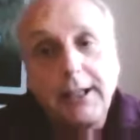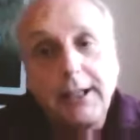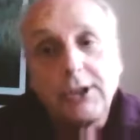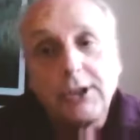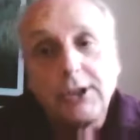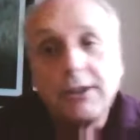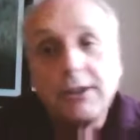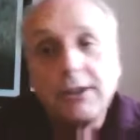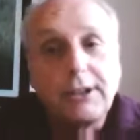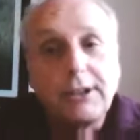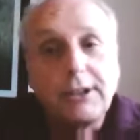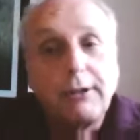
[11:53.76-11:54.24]

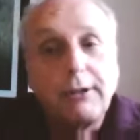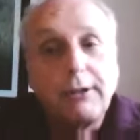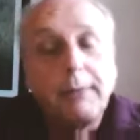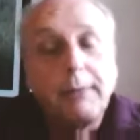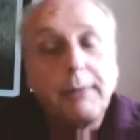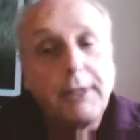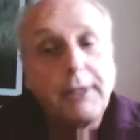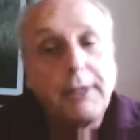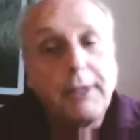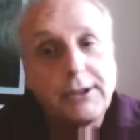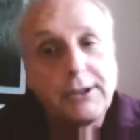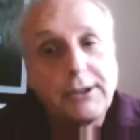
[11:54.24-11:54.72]
and so
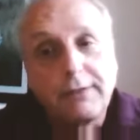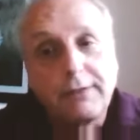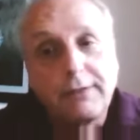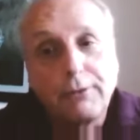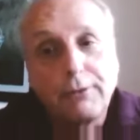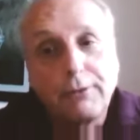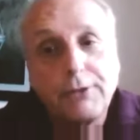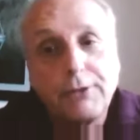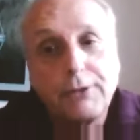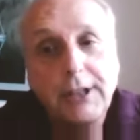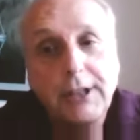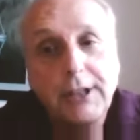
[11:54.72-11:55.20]
on, which of
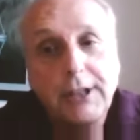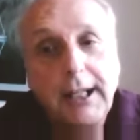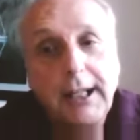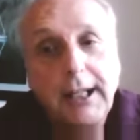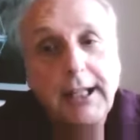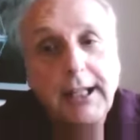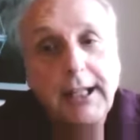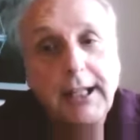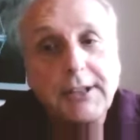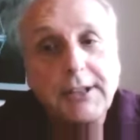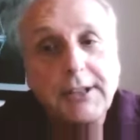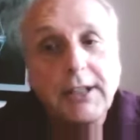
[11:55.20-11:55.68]
course it
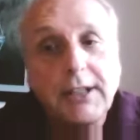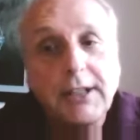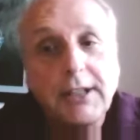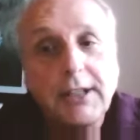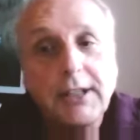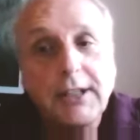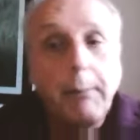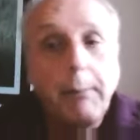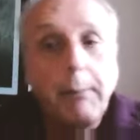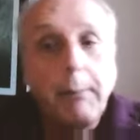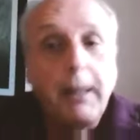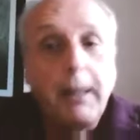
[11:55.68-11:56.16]
is.
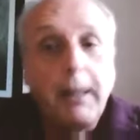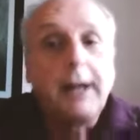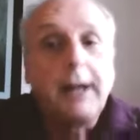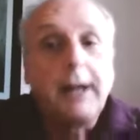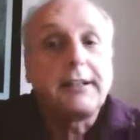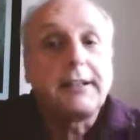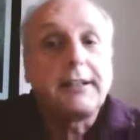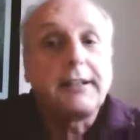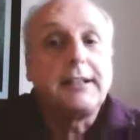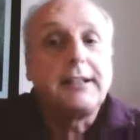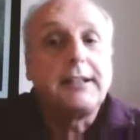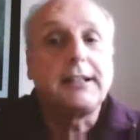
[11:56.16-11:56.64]

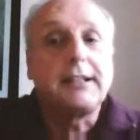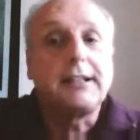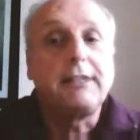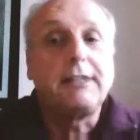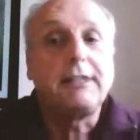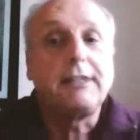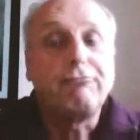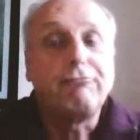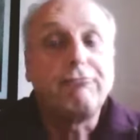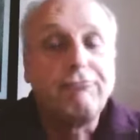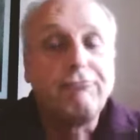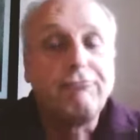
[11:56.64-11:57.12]
But it
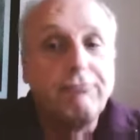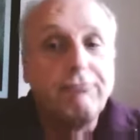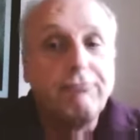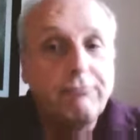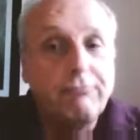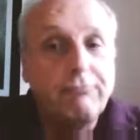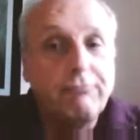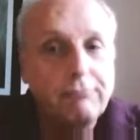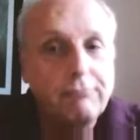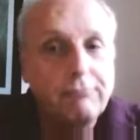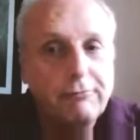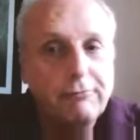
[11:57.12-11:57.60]
did
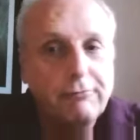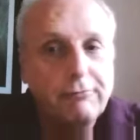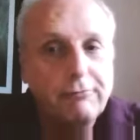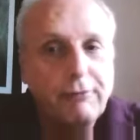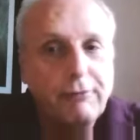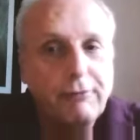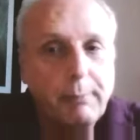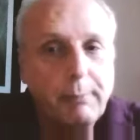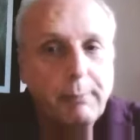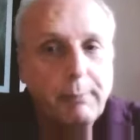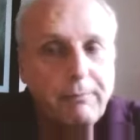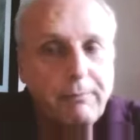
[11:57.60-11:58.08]

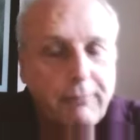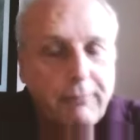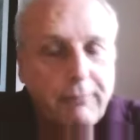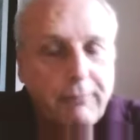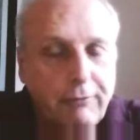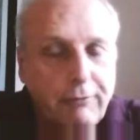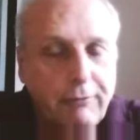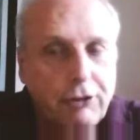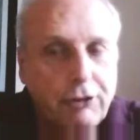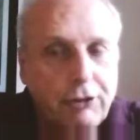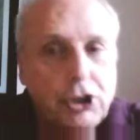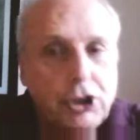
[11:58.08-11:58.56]

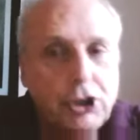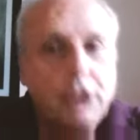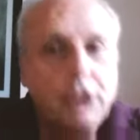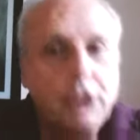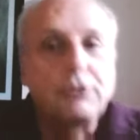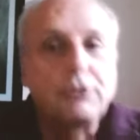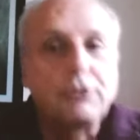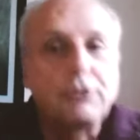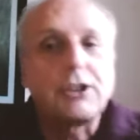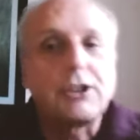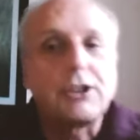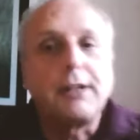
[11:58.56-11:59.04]

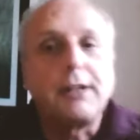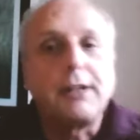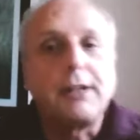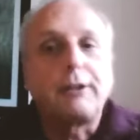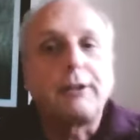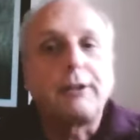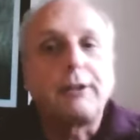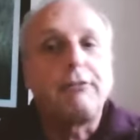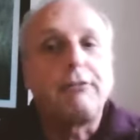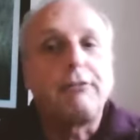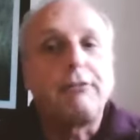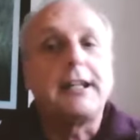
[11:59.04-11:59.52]
reduce the
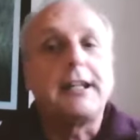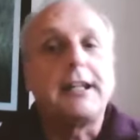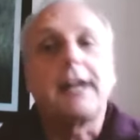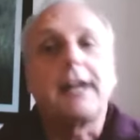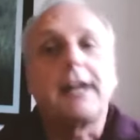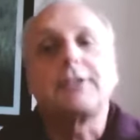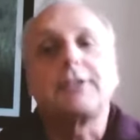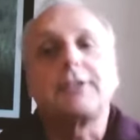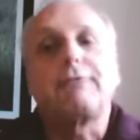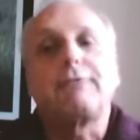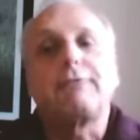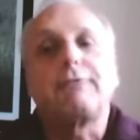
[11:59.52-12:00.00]

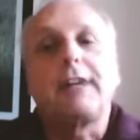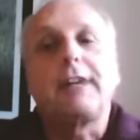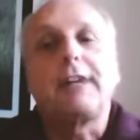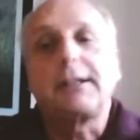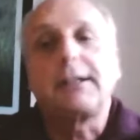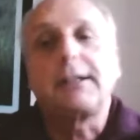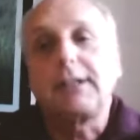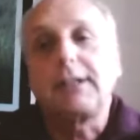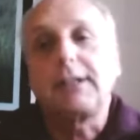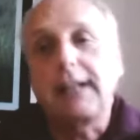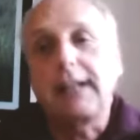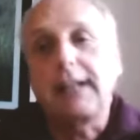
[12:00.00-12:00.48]
greenhouse
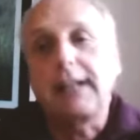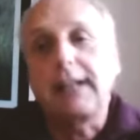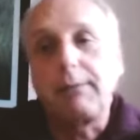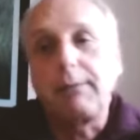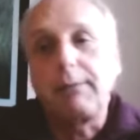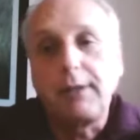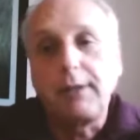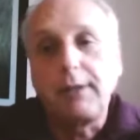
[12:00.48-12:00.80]
effect and kept